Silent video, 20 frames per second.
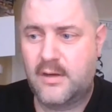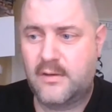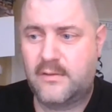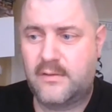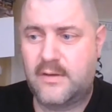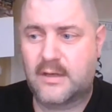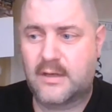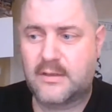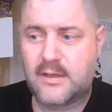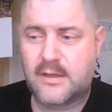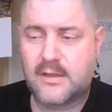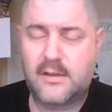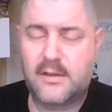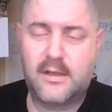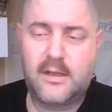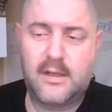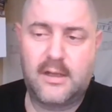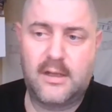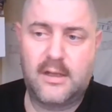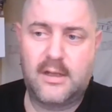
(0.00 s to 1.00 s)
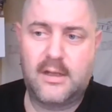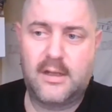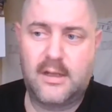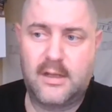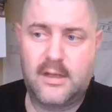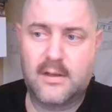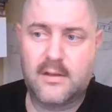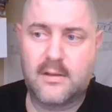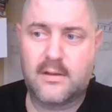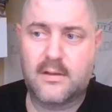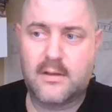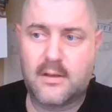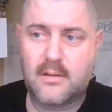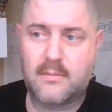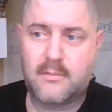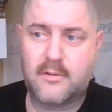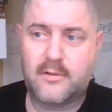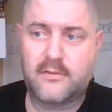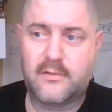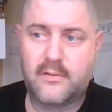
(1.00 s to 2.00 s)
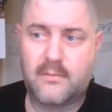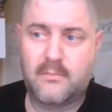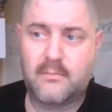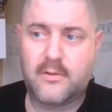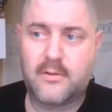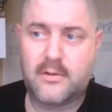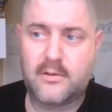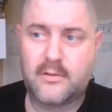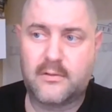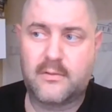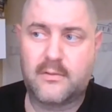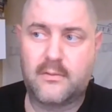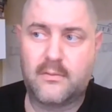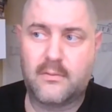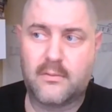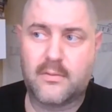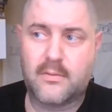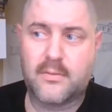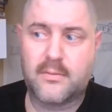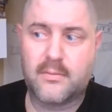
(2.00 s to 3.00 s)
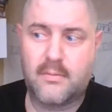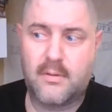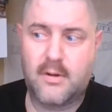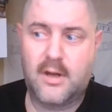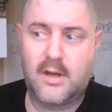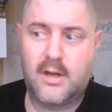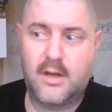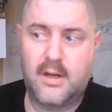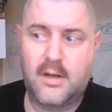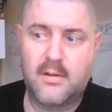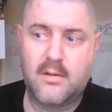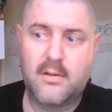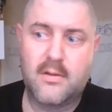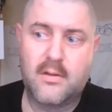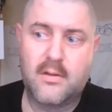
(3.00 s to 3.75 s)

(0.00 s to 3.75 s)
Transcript: technically let's see, one, two, three,